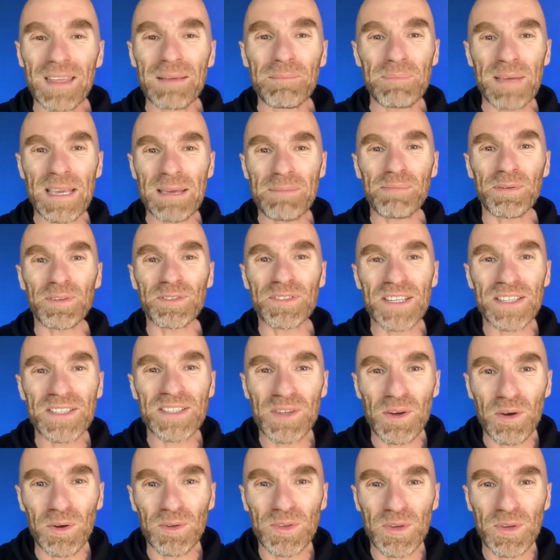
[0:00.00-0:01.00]
People just
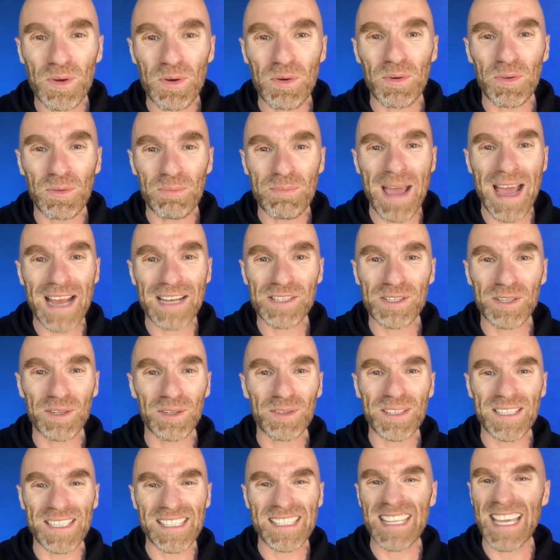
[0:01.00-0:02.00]
told you it was magical
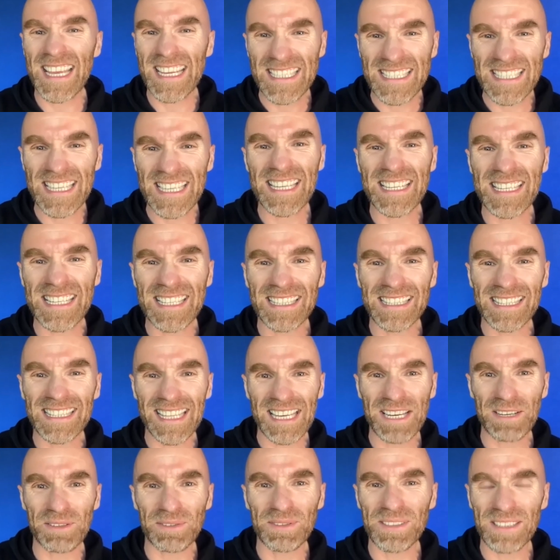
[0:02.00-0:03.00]
because they didn't
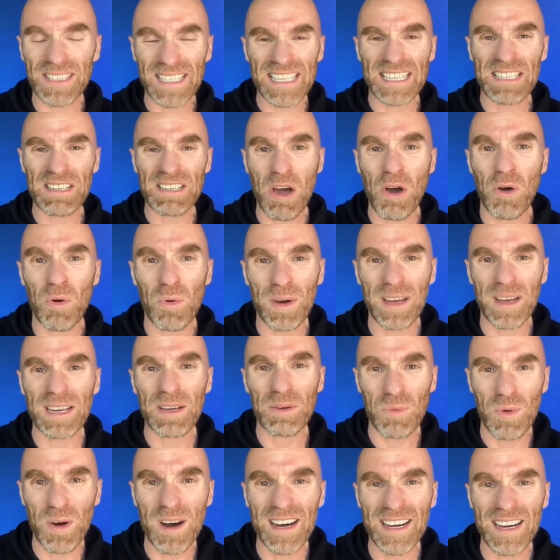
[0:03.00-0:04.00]
literally know what it
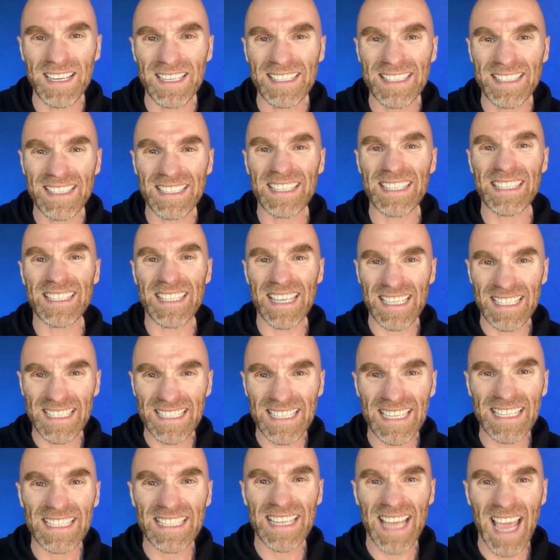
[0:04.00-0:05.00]
was, because they
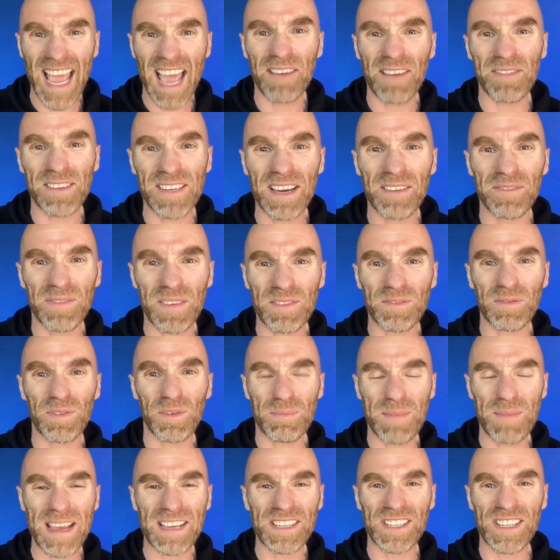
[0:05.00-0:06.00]
didn't have enough
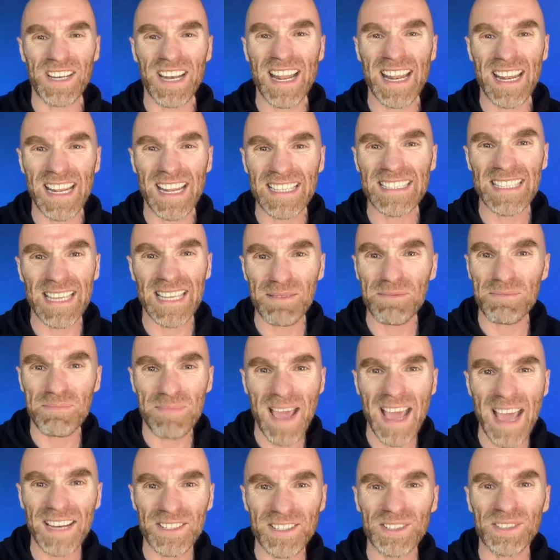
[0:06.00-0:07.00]
information and it seemed
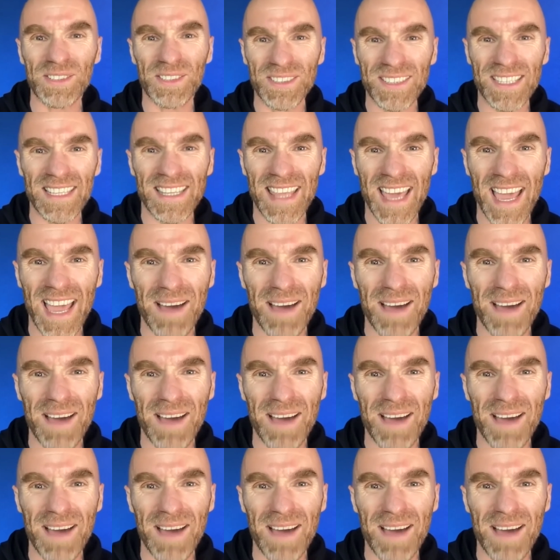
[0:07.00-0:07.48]
magical to